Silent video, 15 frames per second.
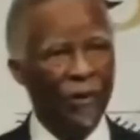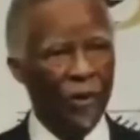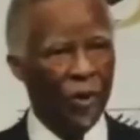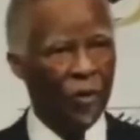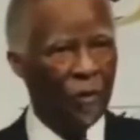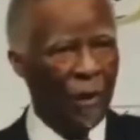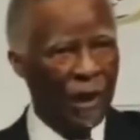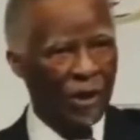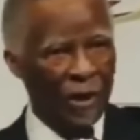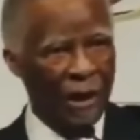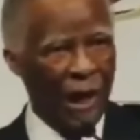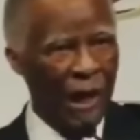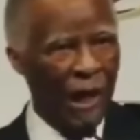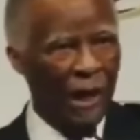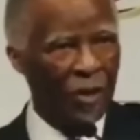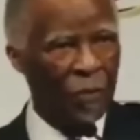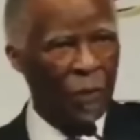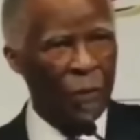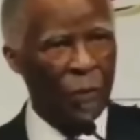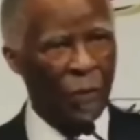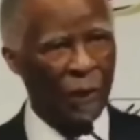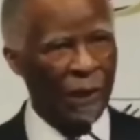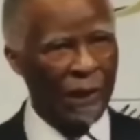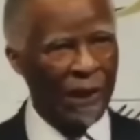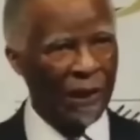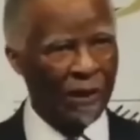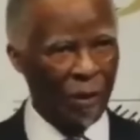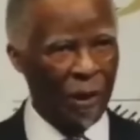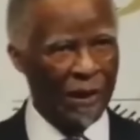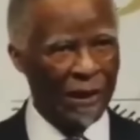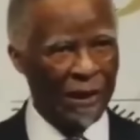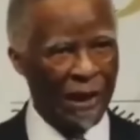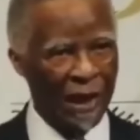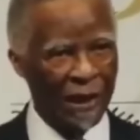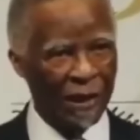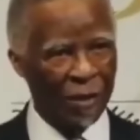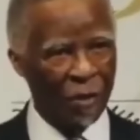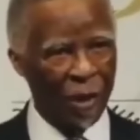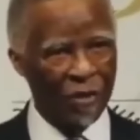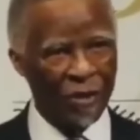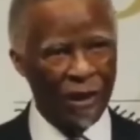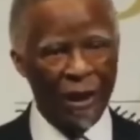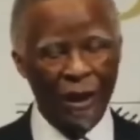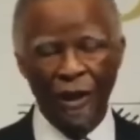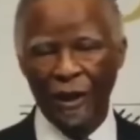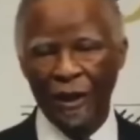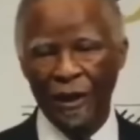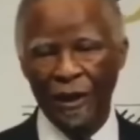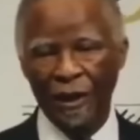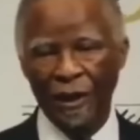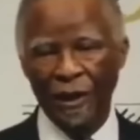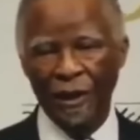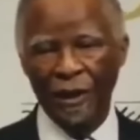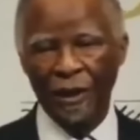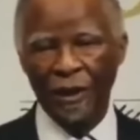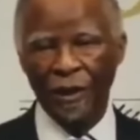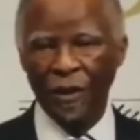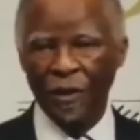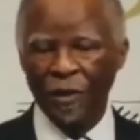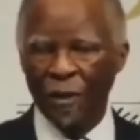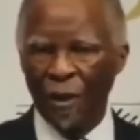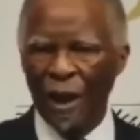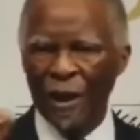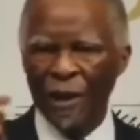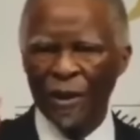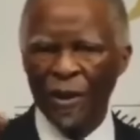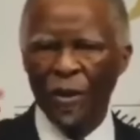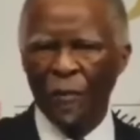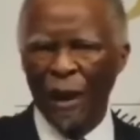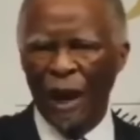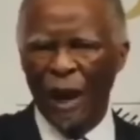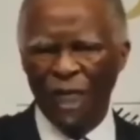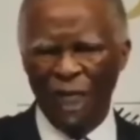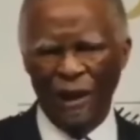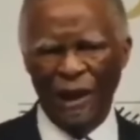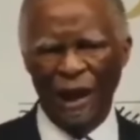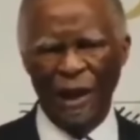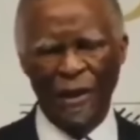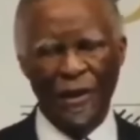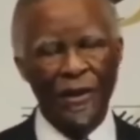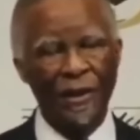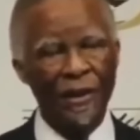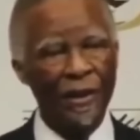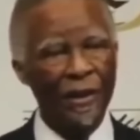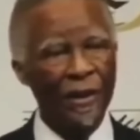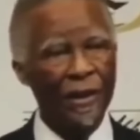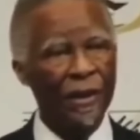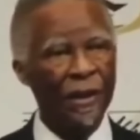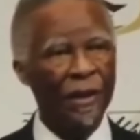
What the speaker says: which marginalized people, as you were saying, why is it behaving like this?